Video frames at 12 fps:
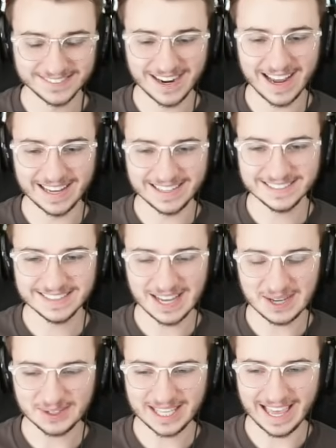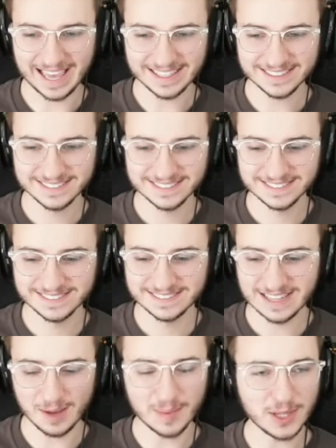Right. Okay.
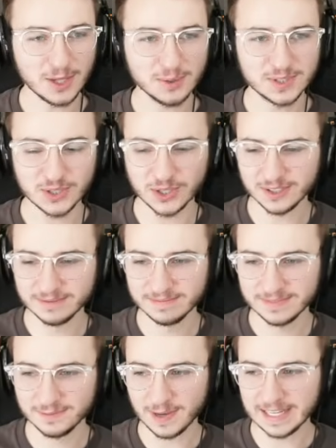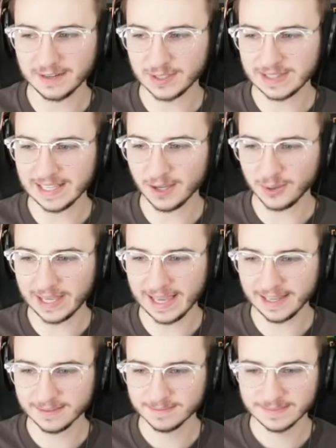How about you, sir? Find everything okay?